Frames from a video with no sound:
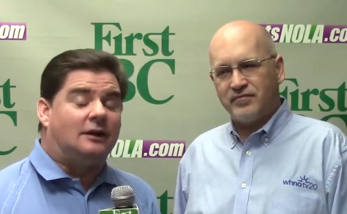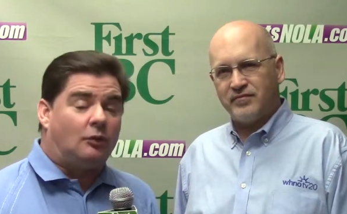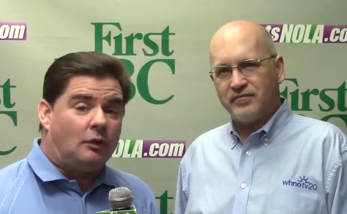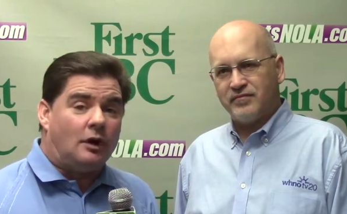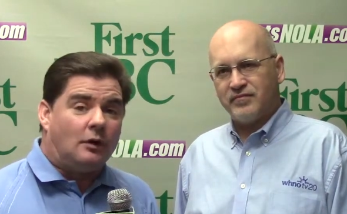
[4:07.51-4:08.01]
Speaker 1: in a
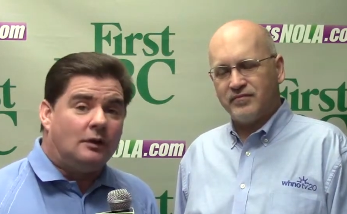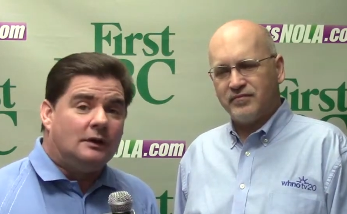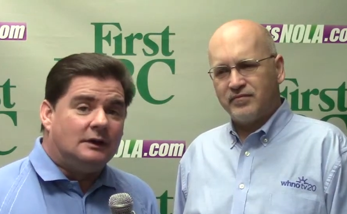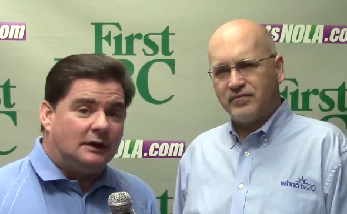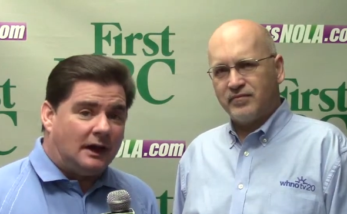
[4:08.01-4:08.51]
row
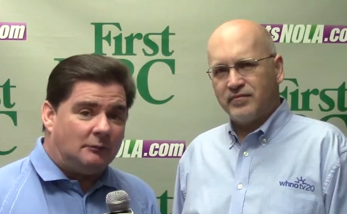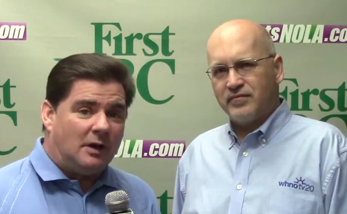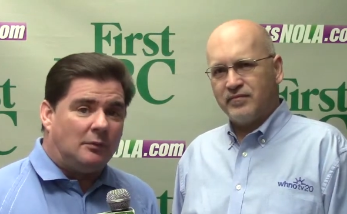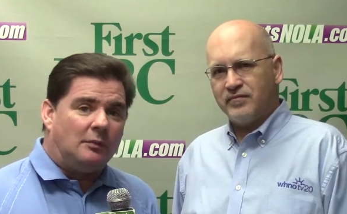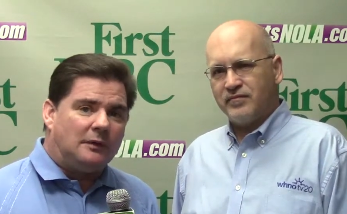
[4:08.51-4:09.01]
at
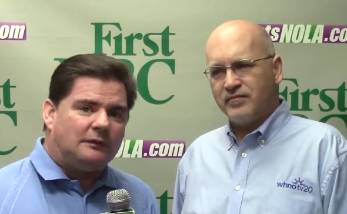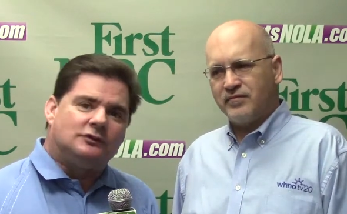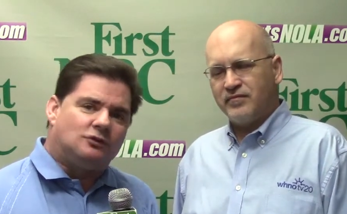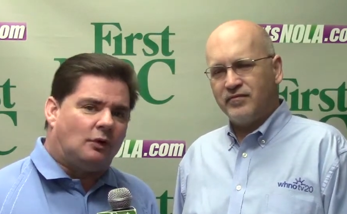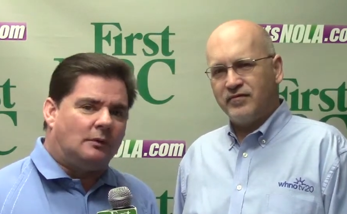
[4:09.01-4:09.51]
Rummel. But the
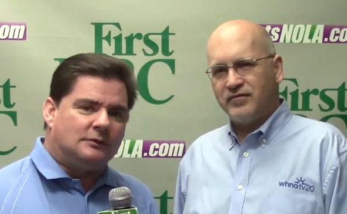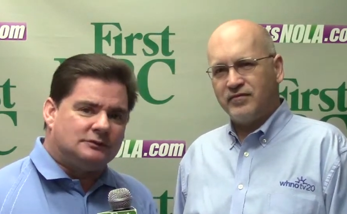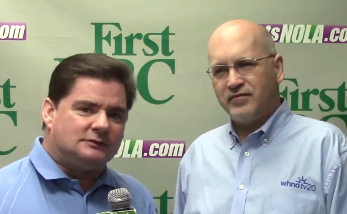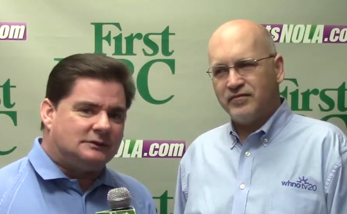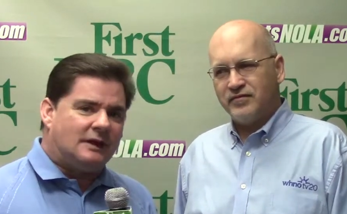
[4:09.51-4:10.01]
story
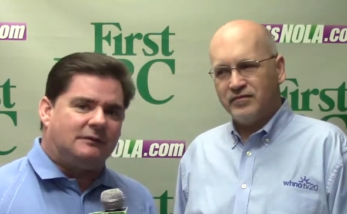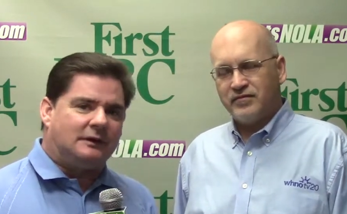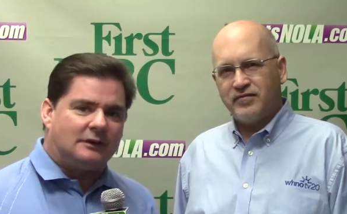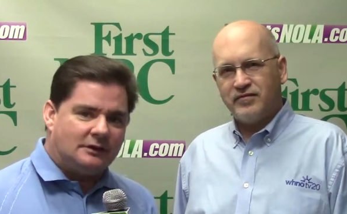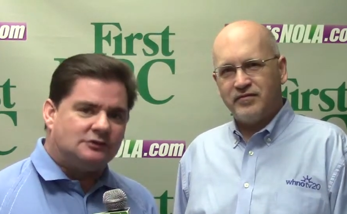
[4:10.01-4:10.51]
was
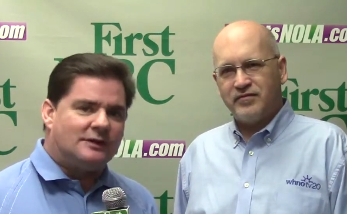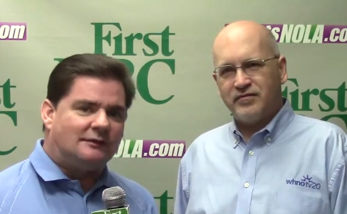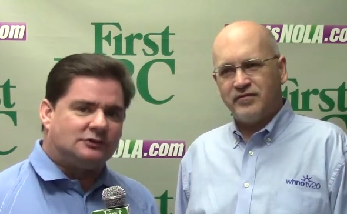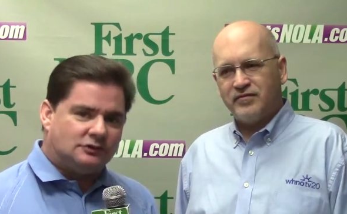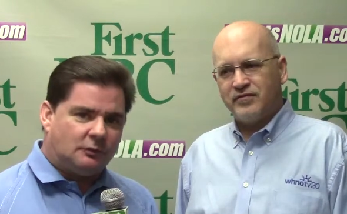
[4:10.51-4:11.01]
definitely East
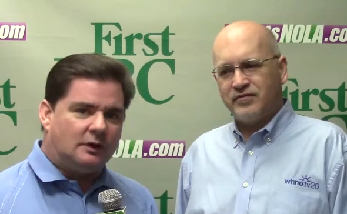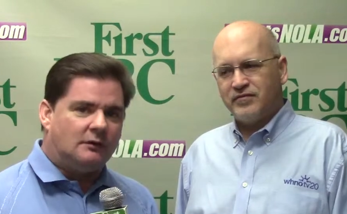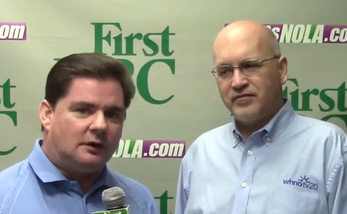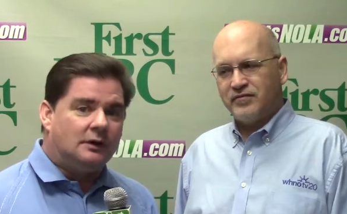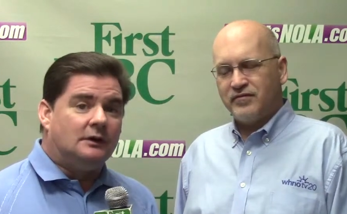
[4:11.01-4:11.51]
Jefferson's win
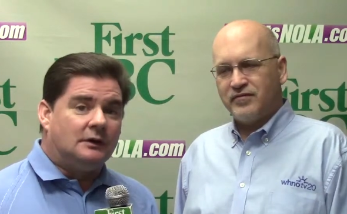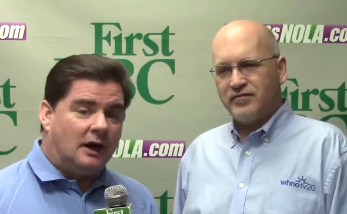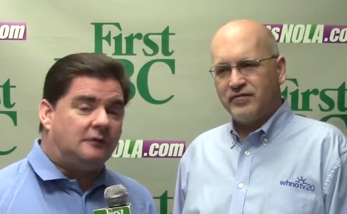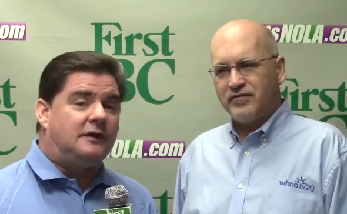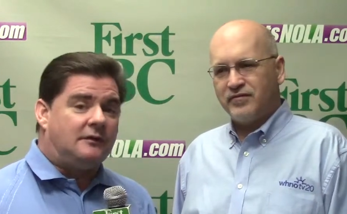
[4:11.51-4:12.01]
over
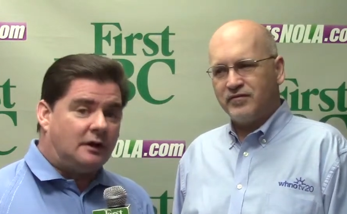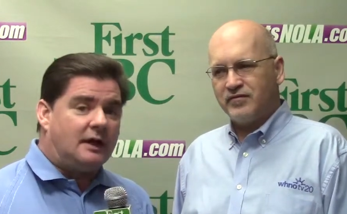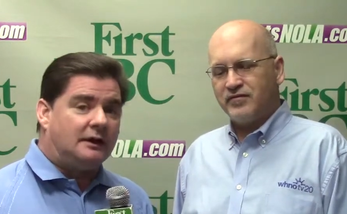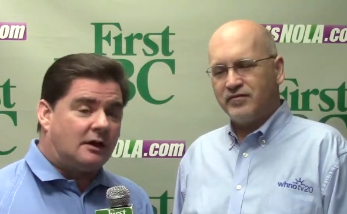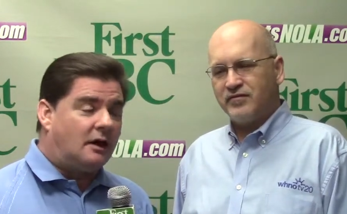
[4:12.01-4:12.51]
a favorite
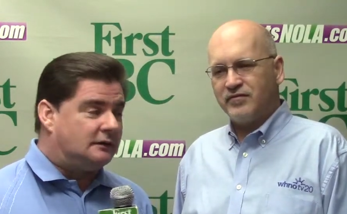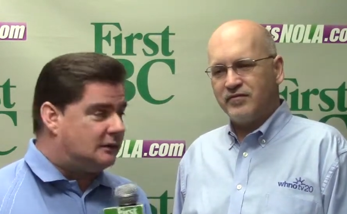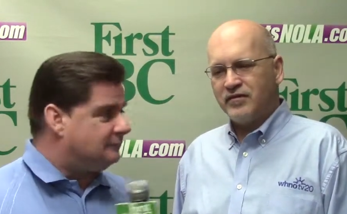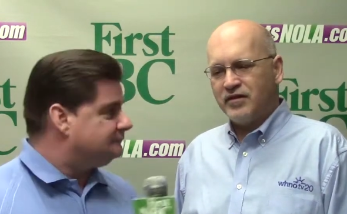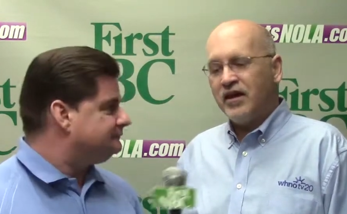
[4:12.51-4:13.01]
Edna Karr
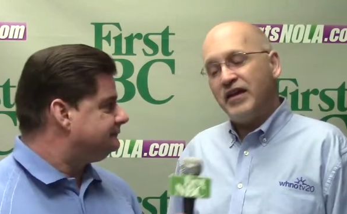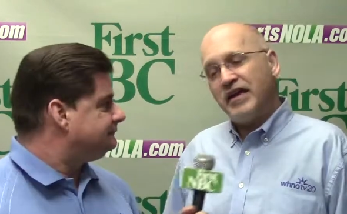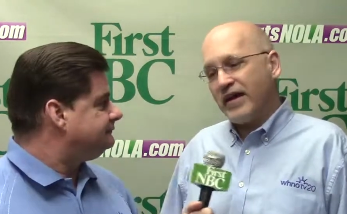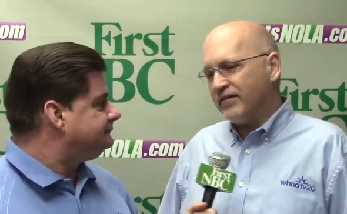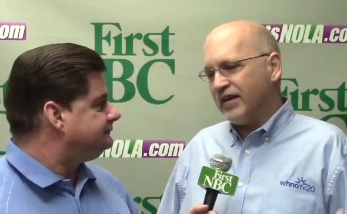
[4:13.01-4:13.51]
team.
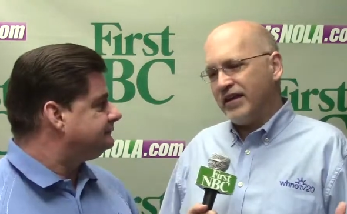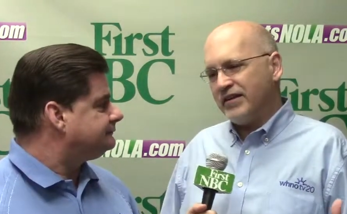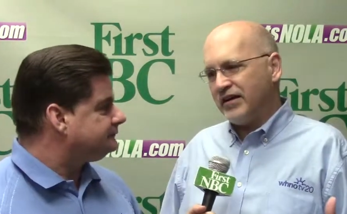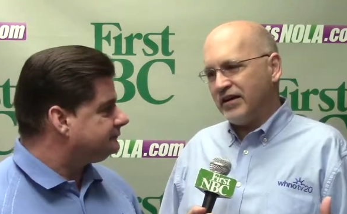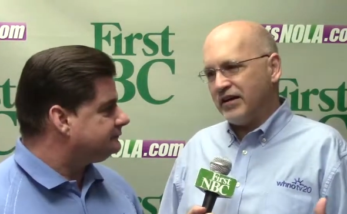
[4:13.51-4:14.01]
Speaker 2: Yeah,
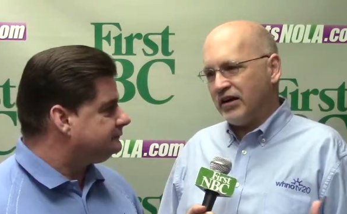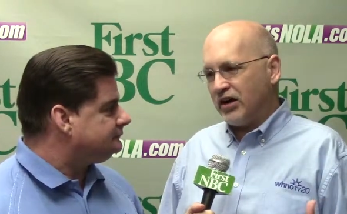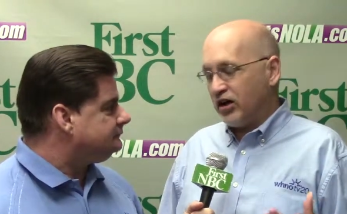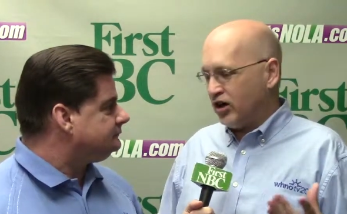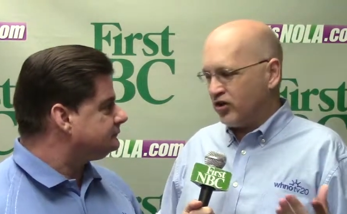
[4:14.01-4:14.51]
and uh,
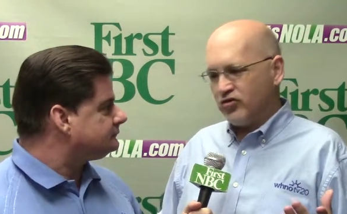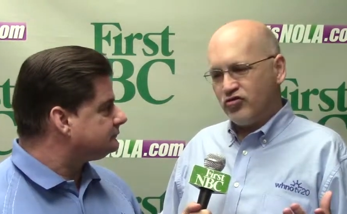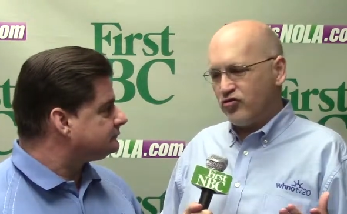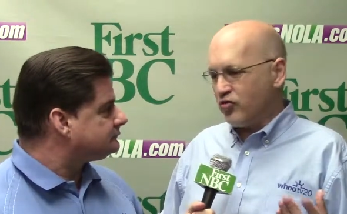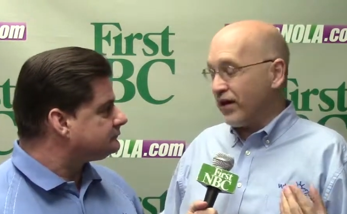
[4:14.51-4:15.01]
a
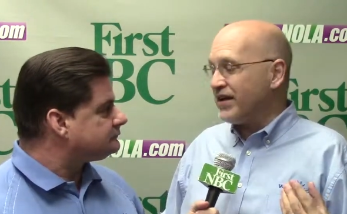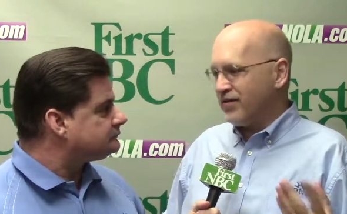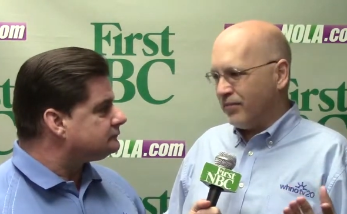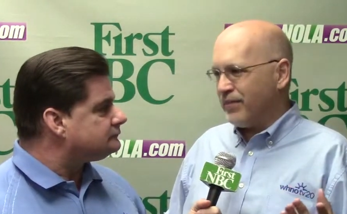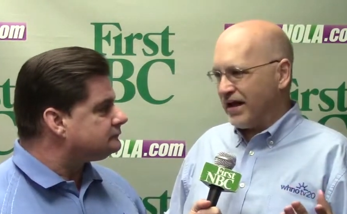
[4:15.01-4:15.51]
great
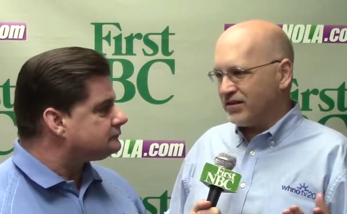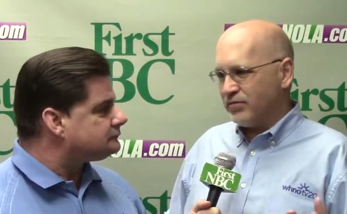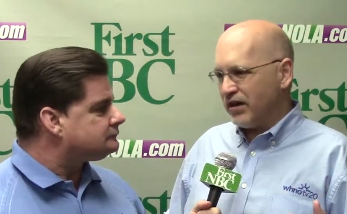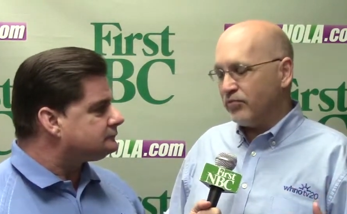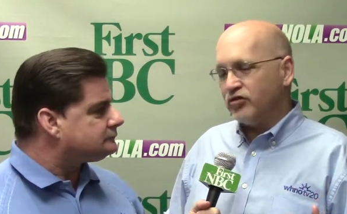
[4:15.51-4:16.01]
comeback to
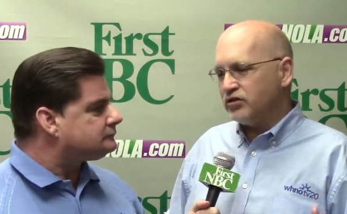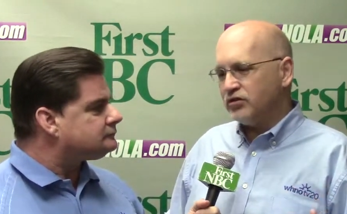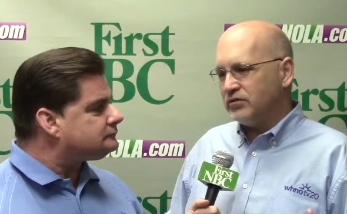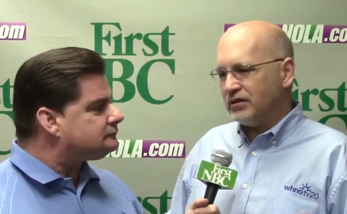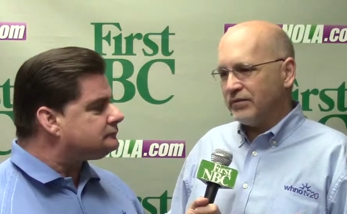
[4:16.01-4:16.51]
be able to
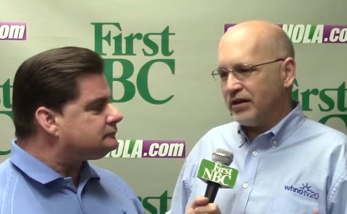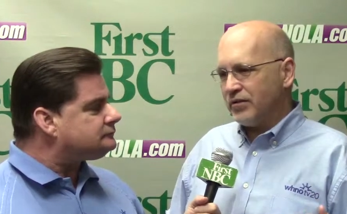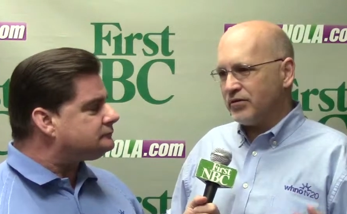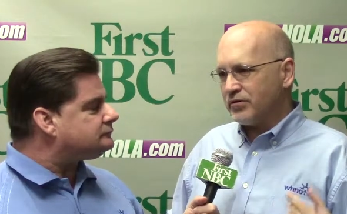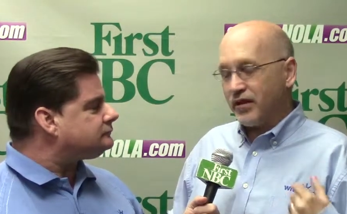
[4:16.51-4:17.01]
do it. I mean, they
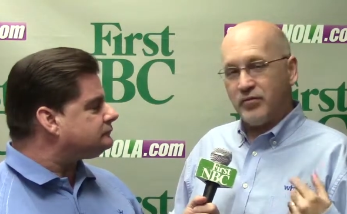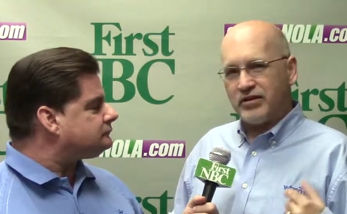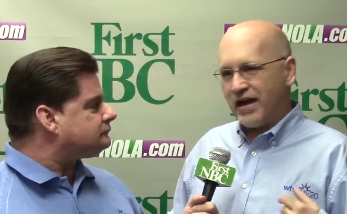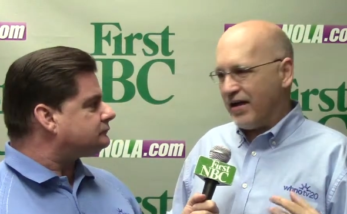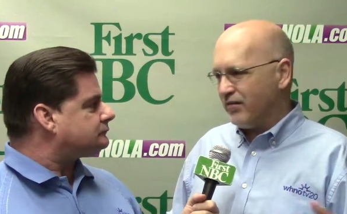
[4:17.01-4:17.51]
were they were
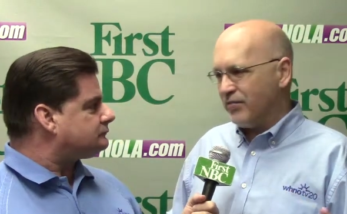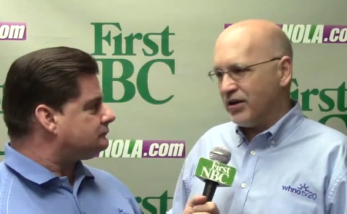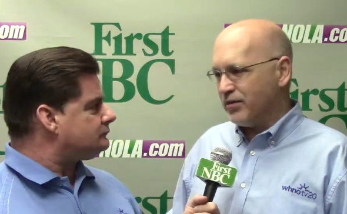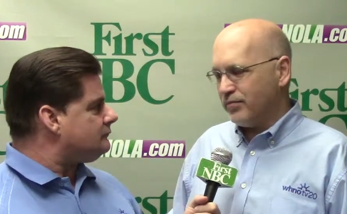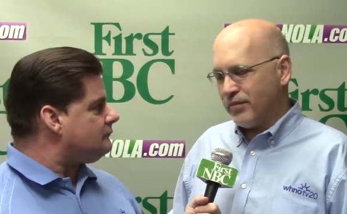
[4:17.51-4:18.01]
down and
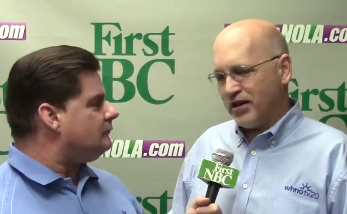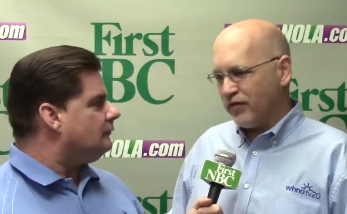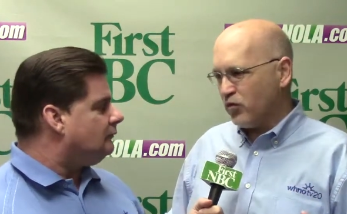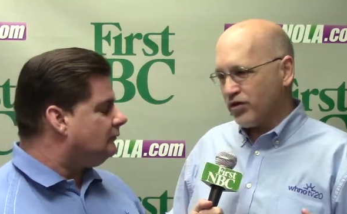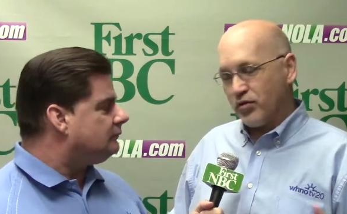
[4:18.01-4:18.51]
made a made a
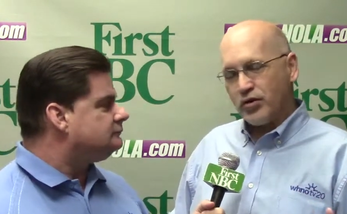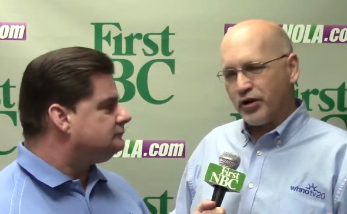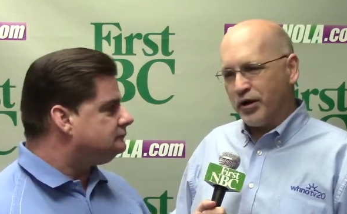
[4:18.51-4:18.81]
fourth quarter